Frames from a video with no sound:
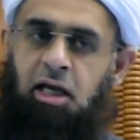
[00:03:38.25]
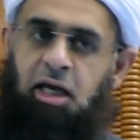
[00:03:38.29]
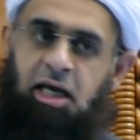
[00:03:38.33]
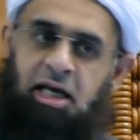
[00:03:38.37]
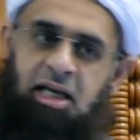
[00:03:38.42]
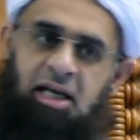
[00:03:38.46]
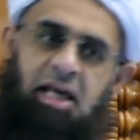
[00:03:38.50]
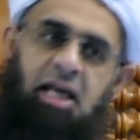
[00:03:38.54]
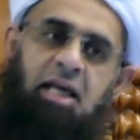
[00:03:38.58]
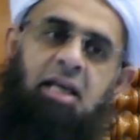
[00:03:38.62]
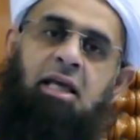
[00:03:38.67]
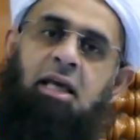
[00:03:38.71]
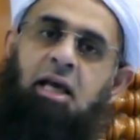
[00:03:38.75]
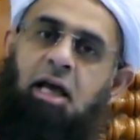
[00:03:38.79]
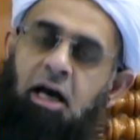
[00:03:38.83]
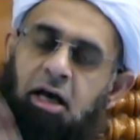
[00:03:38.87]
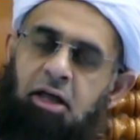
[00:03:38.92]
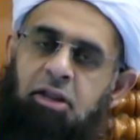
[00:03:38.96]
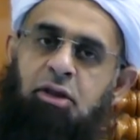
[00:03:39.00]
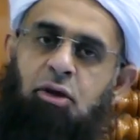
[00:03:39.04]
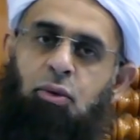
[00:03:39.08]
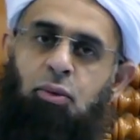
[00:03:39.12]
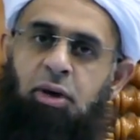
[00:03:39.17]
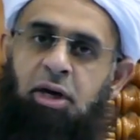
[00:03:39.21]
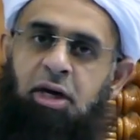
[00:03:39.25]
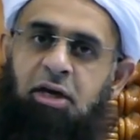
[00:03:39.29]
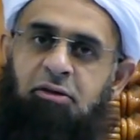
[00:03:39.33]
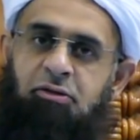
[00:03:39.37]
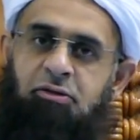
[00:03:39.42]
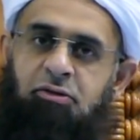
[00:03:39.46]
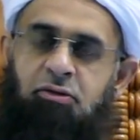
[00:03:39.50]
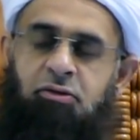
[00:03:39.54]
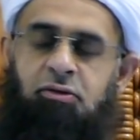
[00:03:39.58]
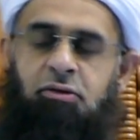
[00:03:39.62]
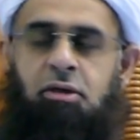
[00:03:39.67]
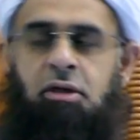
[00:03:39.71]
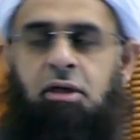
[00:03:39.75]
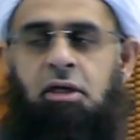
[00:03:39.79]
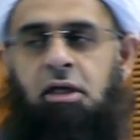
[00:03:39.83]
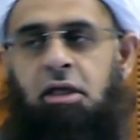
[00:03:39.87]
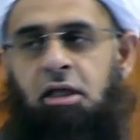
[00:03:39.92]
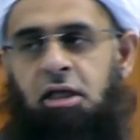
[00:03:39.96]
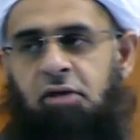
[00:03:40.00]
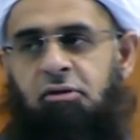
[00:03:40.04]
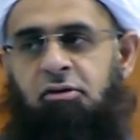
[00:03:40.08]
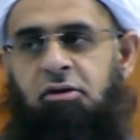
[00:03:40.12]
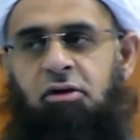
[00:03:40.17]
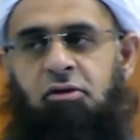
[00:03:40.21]
And any other wife,
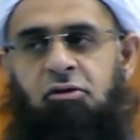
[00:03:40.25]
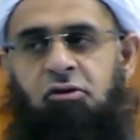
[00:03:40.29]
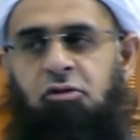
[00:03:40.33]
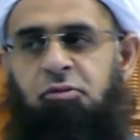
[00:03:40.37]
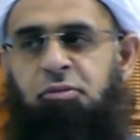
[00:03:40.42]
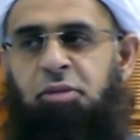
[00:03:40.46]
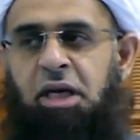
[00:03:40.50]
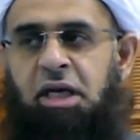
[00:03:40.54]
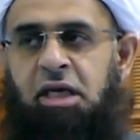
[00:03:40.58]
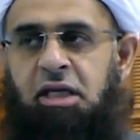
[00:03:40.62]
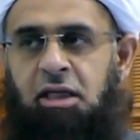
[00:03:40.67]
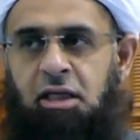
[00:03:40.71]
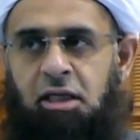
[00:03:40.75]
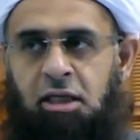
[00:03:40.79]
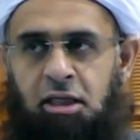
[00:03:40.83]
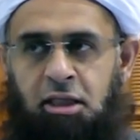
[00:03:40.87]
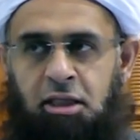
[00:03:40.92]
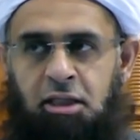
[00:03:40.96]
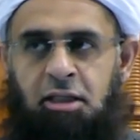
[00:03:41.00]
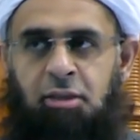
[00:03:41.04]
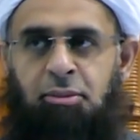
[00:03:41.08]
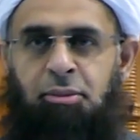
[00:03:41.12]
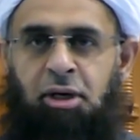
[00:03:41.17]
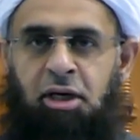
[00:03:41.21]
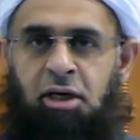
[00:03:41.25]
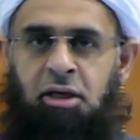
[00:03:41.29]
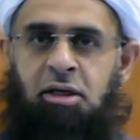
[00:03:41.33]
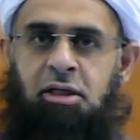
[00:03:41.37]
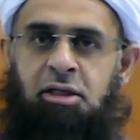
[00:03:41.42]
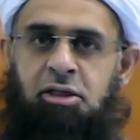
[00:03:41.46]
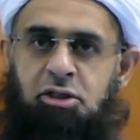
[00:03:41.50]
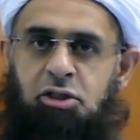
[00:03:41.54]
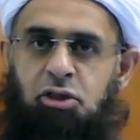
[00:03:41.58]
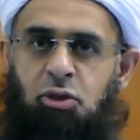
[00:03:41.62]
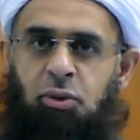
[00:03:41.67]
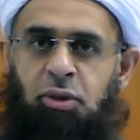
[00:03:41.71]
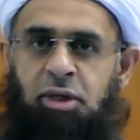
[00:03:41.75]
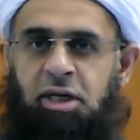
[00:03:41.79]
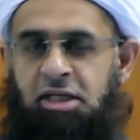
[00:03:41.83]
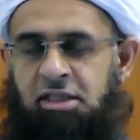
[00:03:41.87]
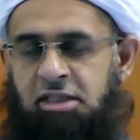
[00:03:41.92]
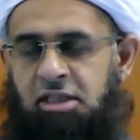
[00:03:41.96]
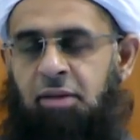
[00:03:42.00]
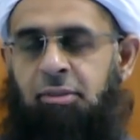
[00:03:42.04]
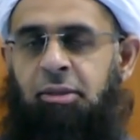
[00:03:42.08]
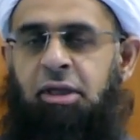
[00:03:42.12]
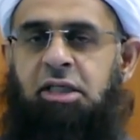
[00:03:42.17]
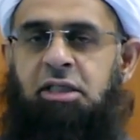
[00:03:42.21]
even if you paid her the mahr and so on,
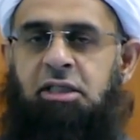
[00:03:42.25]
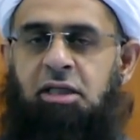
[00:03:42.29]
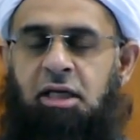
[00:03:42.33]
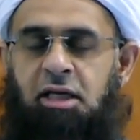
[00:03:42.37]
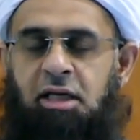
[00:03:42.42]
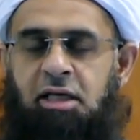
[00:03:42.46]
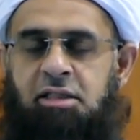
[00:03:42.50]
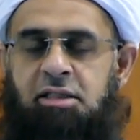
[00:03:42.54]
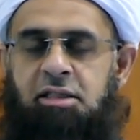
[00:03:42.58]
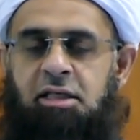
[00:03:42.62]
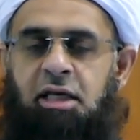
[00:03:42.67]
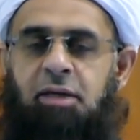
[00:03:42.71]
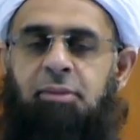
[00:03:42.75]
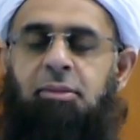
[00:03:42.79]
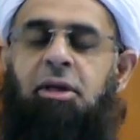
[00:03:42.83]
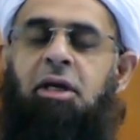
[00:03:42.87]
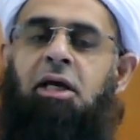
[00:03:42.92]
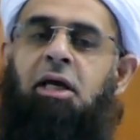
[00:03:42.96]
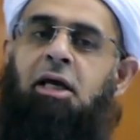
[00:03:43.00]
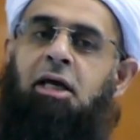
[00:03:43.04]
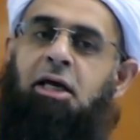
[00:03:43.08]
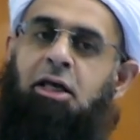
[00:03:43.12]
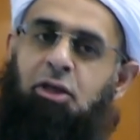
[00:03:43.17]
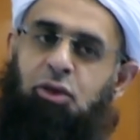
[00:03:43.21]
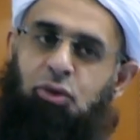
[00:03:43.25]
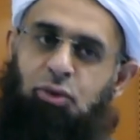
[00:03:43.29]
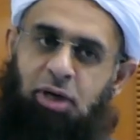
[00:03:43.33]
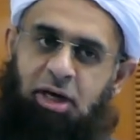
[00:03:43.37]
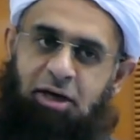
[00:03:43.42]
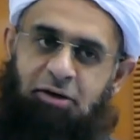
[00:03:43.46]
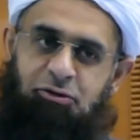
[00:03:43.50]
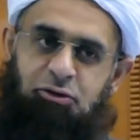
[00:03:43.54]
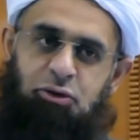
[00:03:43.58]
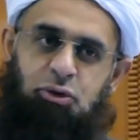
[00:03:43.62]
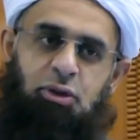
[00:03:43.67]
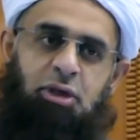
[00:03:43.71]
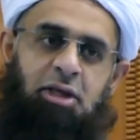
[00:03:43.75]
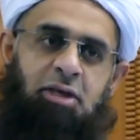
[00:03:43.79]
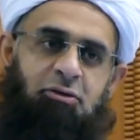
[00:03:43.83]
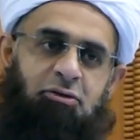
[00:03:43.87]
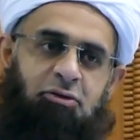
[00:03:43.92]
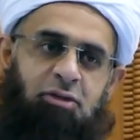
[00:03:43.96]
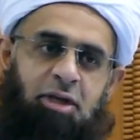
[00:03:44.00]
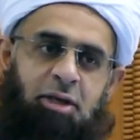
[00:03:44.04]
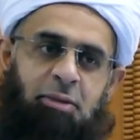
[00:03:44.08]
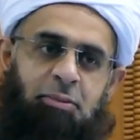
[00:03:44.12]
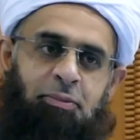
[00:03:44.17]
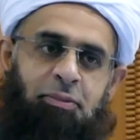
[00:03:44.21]
as I mentioned last time, you have to
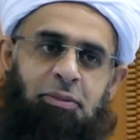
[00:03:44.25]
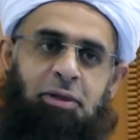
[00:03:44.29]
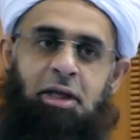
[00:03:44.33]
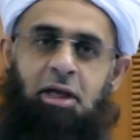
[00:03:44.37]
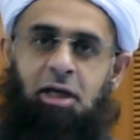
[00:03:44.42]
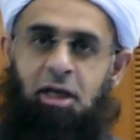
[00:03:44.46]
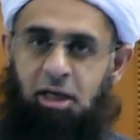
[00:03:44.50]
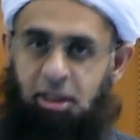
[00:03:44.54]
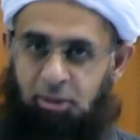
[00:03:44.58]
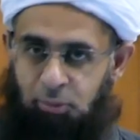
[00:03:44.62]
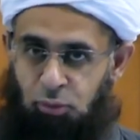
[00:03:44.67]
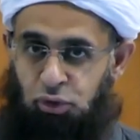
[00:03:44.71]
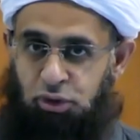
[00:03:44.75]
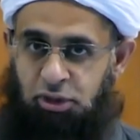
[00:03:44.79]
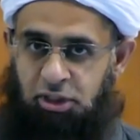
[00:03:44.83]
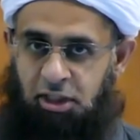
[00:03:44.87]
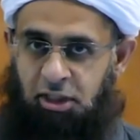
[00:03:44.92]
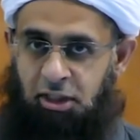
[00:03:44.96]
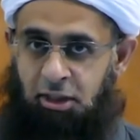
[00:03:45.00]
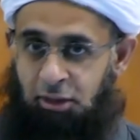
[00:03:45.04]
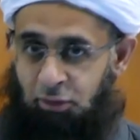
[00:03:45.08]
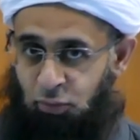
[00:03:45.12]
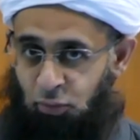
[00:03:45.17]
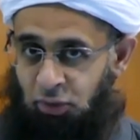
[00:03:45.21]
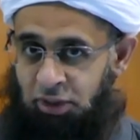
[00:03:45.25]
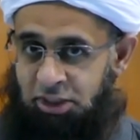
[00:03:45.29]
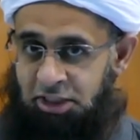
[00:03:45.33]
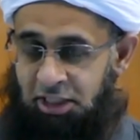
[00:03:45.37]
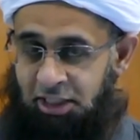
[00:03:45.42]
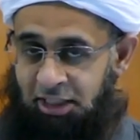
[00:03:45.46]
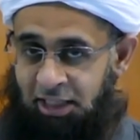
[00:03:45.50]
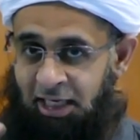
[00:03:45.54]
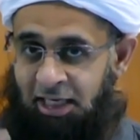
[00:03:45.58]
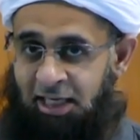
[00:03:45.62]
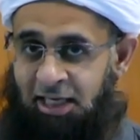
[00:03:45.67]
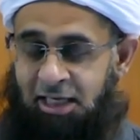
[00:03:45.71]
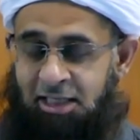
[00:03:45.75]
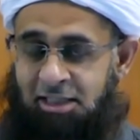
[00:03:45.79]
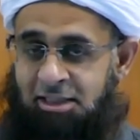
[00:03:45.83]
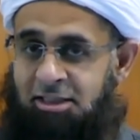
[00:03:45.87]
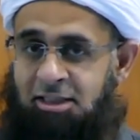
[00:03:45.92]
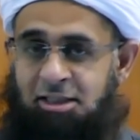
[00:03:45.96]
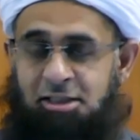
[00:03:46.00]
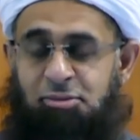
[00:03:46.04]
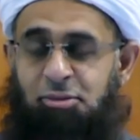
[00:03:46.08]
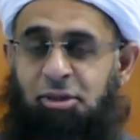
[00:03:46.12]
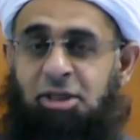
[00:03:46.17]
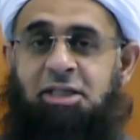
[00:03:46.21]
give them a mut'a, which in that case
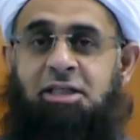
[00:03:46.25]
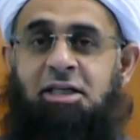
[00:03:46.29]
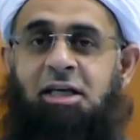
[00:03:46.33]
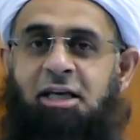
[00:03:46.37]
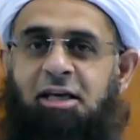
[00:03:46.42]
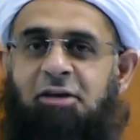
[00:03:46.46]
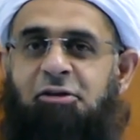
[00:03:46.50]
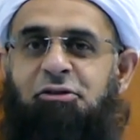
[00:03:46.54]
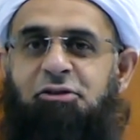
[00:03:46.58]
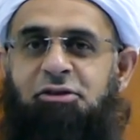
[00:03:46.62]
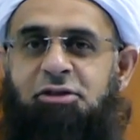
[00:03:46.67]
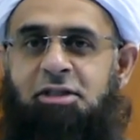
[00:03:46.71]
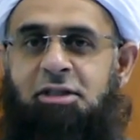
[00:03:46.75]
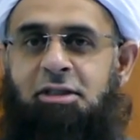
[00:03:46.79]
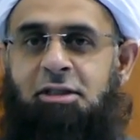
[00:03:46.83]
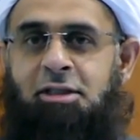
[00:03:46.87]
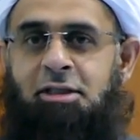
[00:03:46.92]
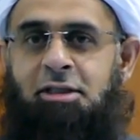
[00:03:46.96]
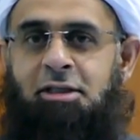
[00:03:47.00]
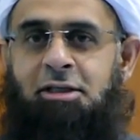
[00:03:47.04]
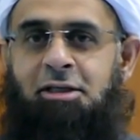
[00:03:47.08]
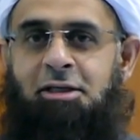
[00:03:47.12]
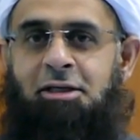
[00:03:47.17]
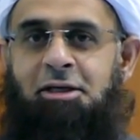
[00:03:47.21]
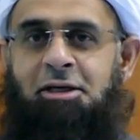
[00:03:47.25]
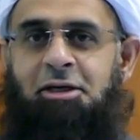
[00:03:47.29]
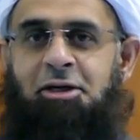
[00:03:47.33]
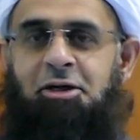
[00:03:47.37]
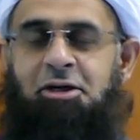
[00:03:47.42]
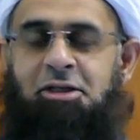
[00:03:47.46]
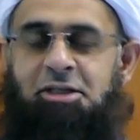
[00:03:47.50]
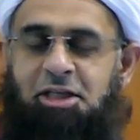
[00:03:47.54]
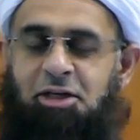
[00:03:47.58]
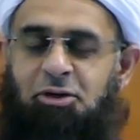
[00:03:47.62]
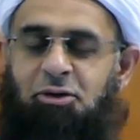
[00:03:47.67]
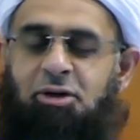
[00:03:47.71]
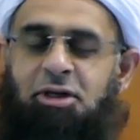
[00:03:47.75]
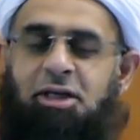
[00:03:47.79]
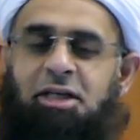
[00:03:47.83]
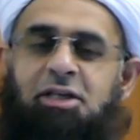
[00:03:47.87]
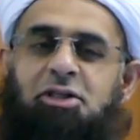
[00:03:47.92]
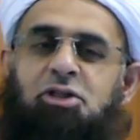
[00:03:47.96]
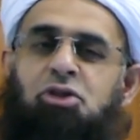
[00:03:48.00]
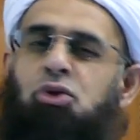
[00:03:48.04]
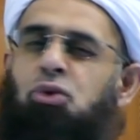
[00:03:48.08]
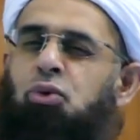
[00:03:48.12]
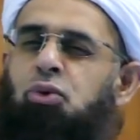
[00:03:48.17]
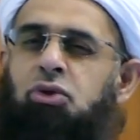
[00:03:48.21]
just meant a gift, generally a
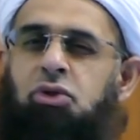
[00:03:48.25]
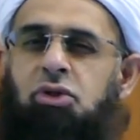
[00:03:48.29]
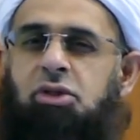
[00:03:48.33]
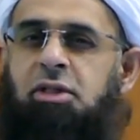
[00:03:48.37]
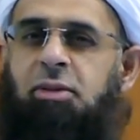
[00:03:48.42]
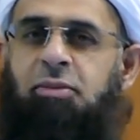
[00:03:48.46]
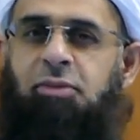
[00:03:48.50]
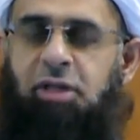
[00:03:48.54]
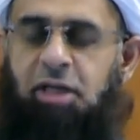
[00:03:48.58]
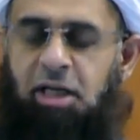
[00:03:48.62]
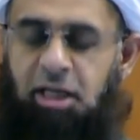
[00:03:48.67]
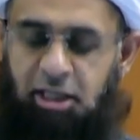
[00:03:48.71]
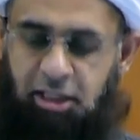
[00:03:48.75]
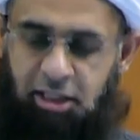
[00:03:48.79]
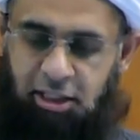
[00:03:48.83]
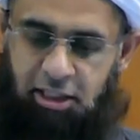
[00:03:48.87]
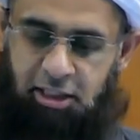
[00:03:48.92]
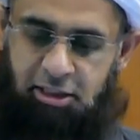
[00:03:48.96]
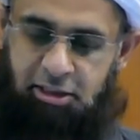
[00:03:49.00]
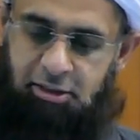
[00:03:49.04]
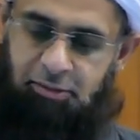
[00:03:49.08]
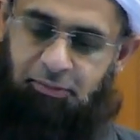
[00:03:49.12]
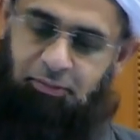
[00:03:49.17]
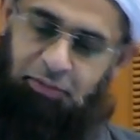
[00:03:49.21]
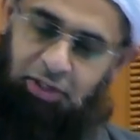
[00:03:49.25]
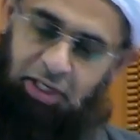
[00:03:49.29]
suit or something like that.